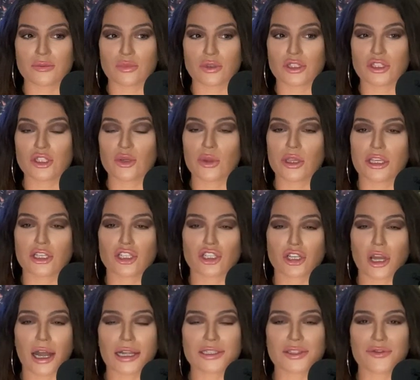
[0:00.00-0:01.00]
was doing
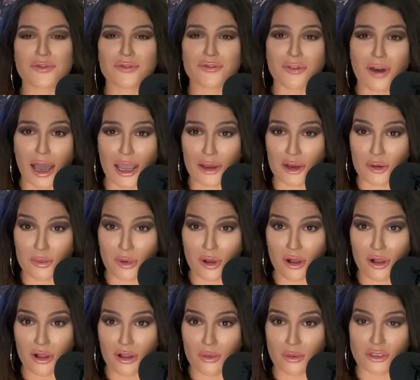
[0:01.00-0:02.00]
shots of
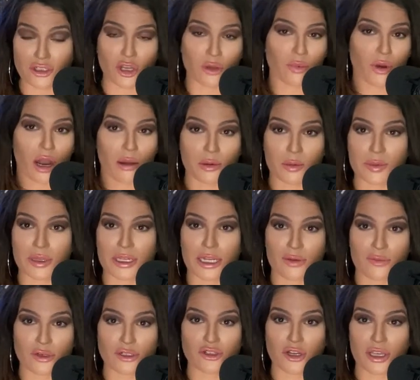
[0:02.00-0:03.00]
Fireball, which I'll probably
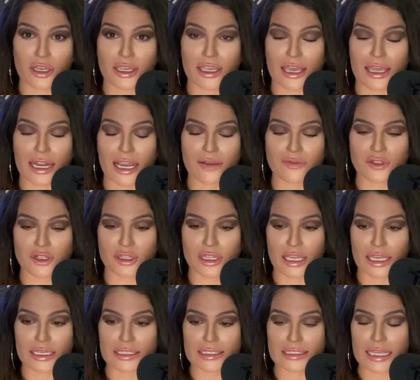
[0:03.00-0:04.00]
never drink again after
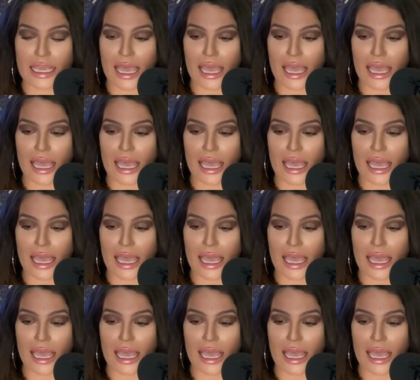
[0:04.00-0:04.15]
this.